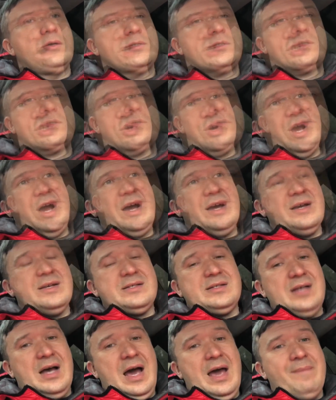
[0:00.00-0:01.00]
Also,
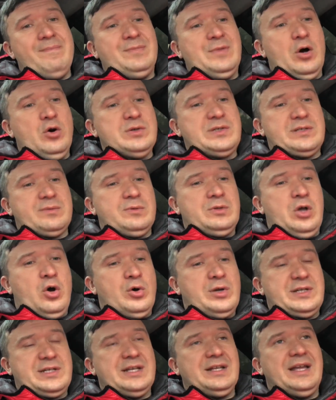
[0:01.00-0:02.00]
guys, I'm
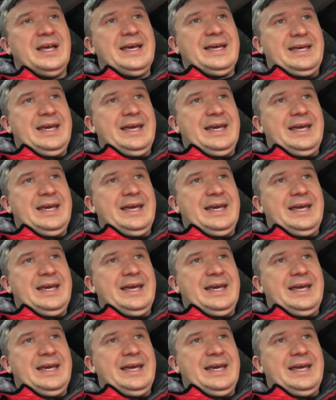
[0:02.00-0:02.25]
noticing like